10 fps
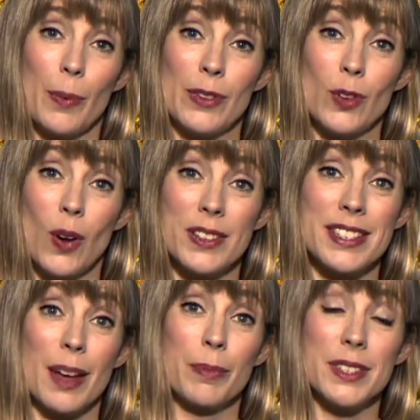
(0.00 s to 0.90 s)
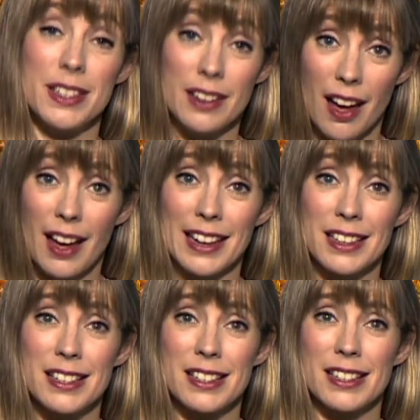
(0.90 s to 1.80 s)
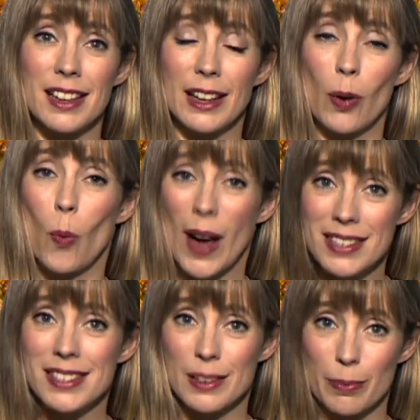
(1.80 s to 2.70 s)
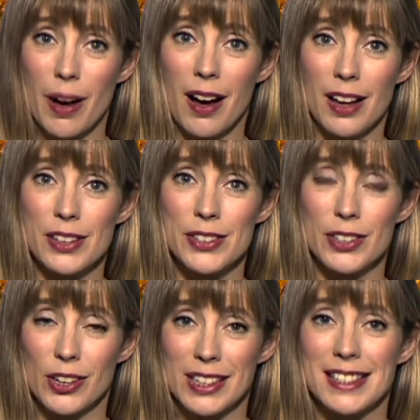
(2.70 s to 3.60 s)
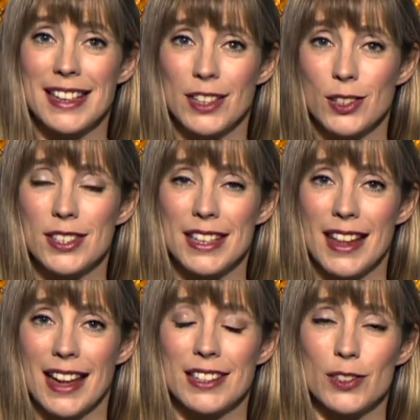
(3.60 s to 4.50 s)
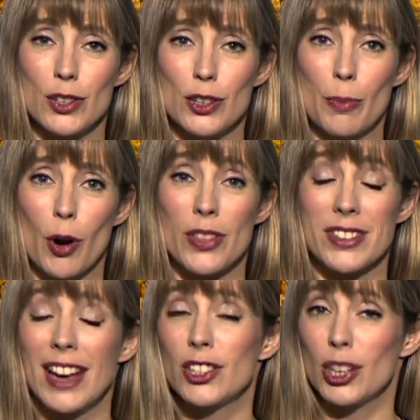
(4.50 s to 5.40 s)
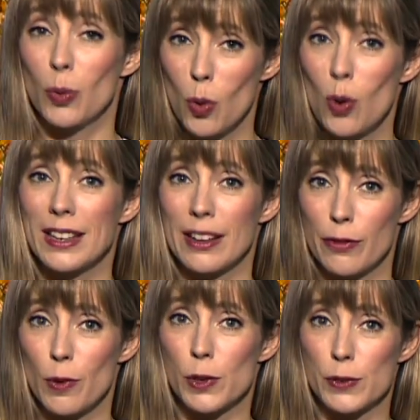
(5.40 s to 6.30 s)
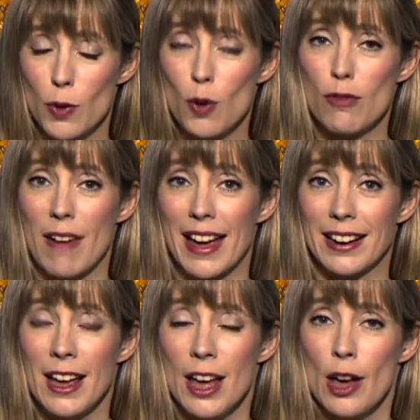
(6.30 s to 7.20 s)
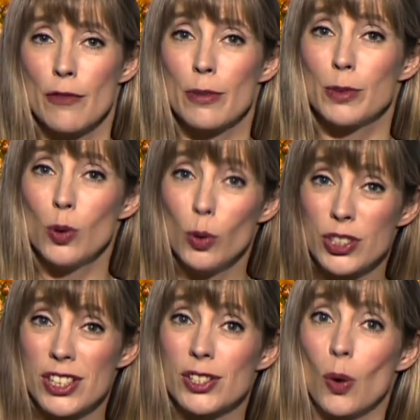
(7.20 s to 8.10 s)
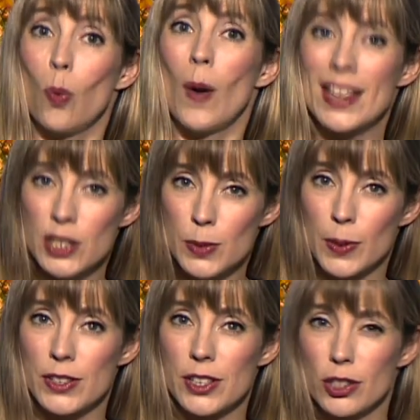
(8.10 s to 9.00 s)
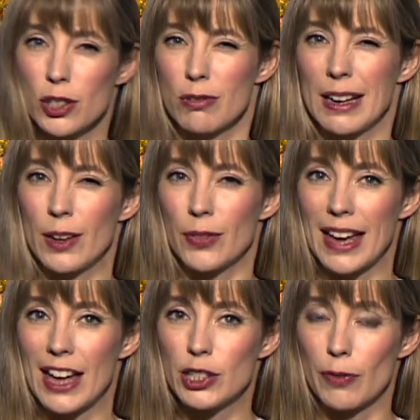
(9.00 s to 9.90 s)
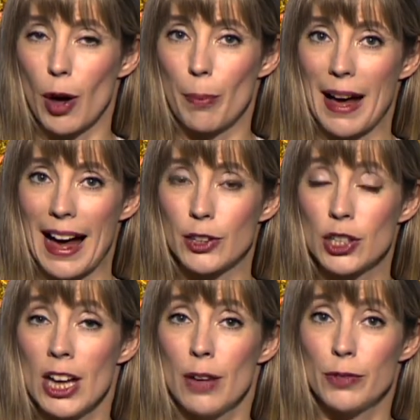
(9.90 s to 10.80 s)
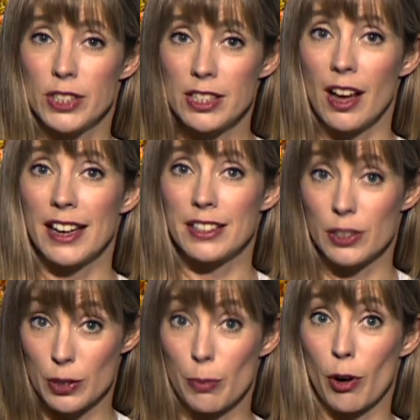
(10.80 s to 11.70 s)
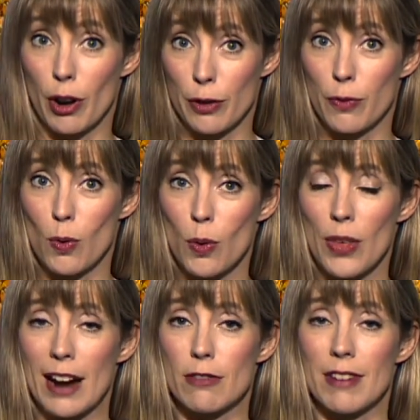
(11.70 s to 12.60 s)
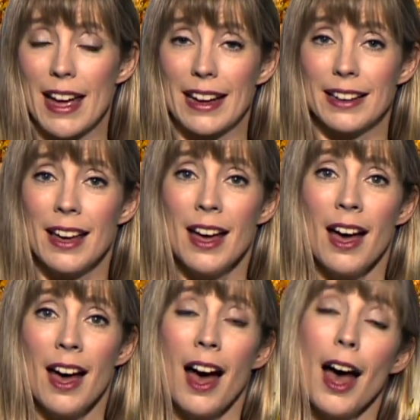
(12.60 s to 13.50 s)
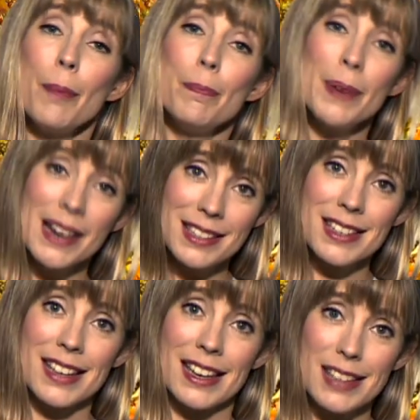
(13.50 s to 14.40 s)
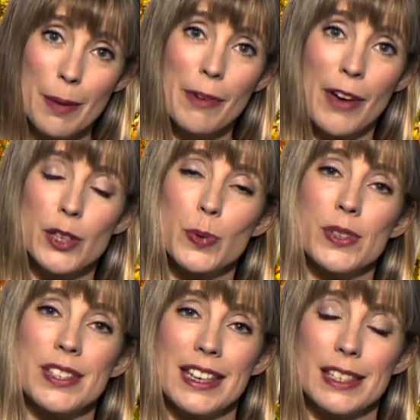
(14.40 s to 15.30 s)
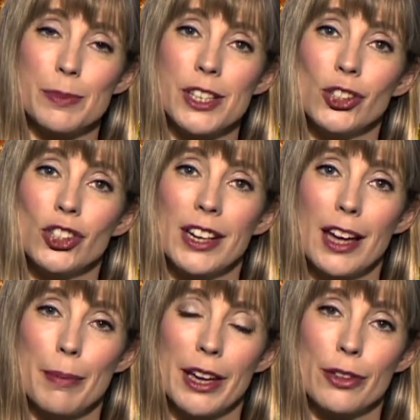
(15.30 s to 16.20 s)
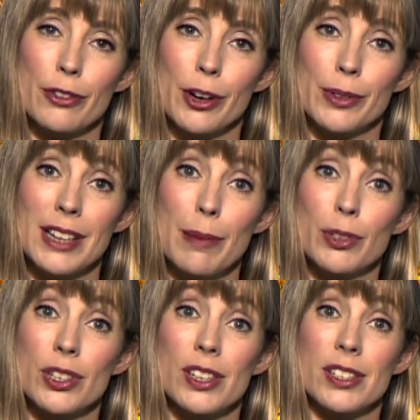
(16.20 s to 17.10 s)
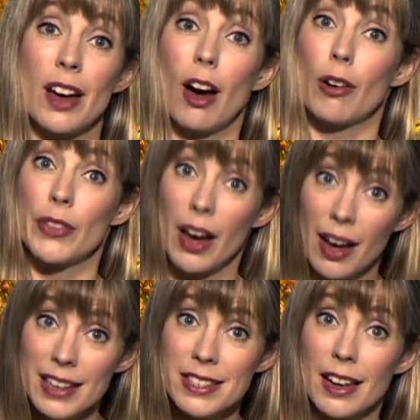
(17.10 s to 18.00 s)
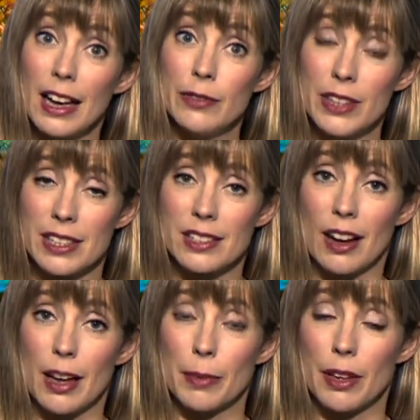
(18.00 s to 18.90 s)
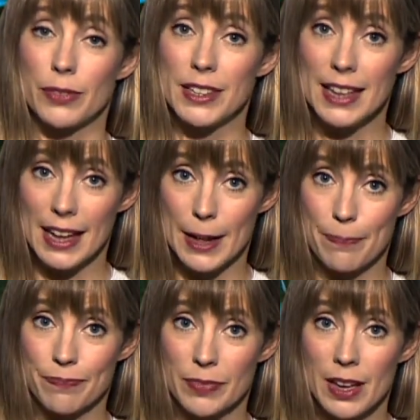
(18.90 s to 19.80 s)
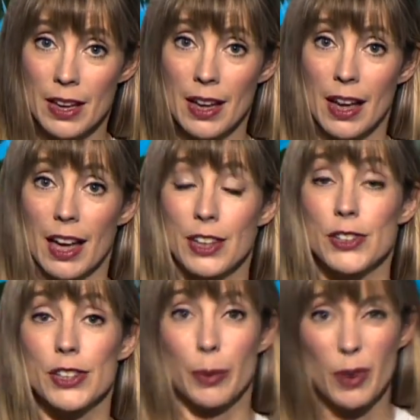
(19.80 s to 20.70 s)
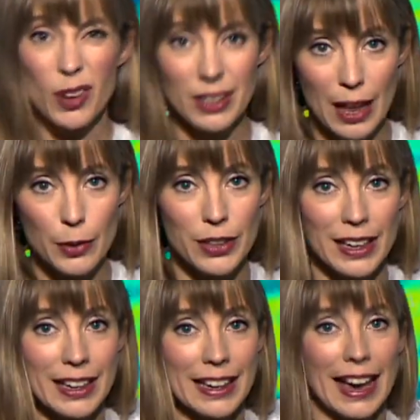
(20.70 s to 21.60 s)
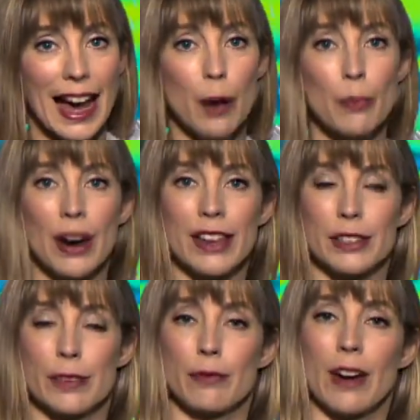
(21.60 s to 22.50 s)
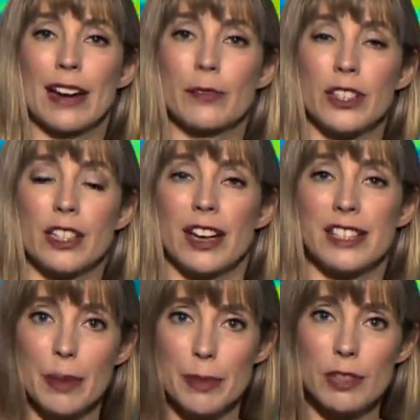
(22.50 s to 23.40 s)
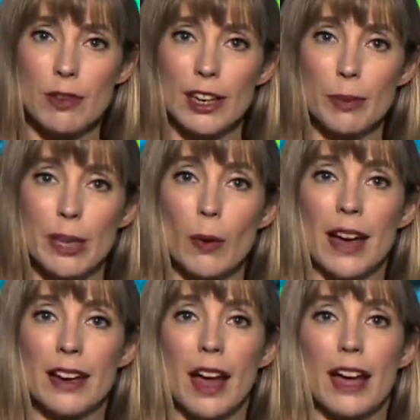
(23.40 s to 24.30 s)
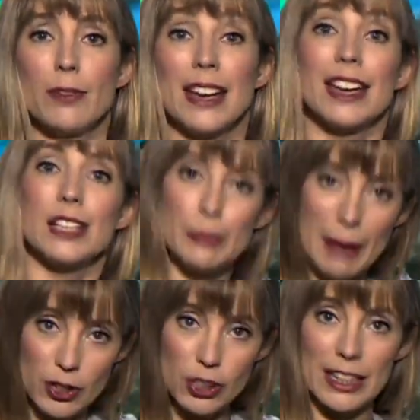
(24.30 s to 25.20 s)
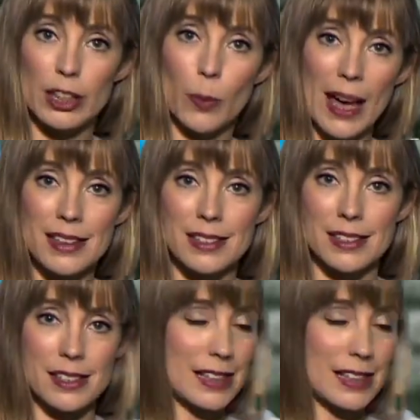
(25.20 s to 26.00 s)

We've got some tonight. I think western parts could continue to see that into tomorrow. There's actually a warning in force for rain from Dorchester westwards, so just really on the edge of our patch for tonight and tomorrow for that rain. But as I say, some of us will see some sunshine coming through, and temperatures are on the high side for this time of year. So we've got cloud thickening, outbreaks of rain for tonight. Some of this rain could be quite lively, especially in the west, as I